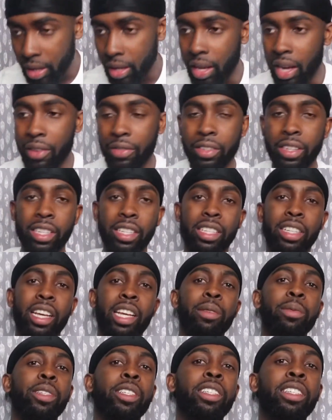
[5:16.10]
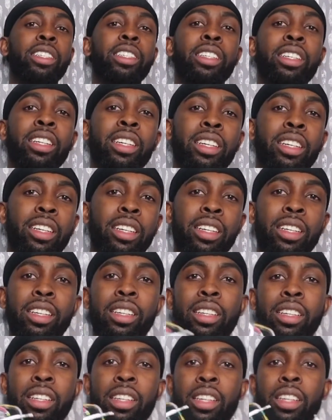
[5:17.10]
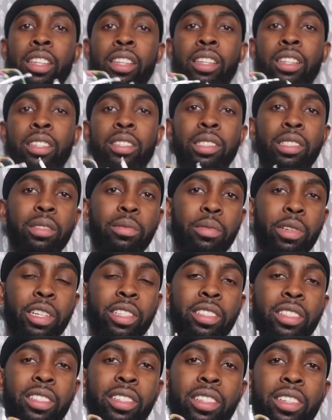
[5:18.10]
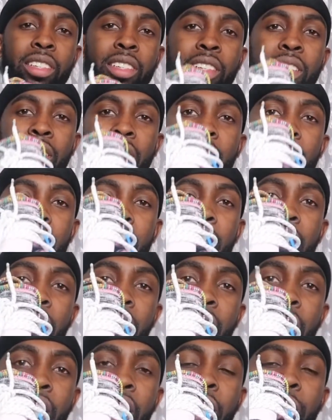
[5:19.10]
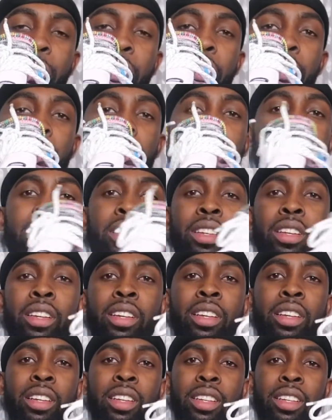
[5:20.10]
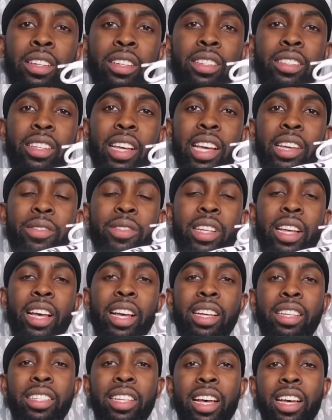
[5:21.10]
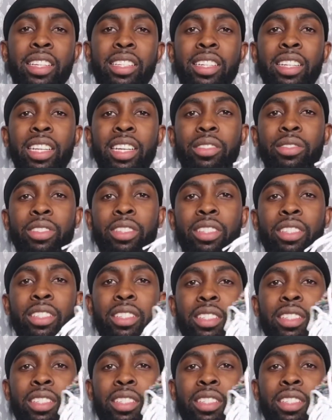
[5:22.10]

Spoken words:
I forget the name of these, but same shoe, same size, size 11.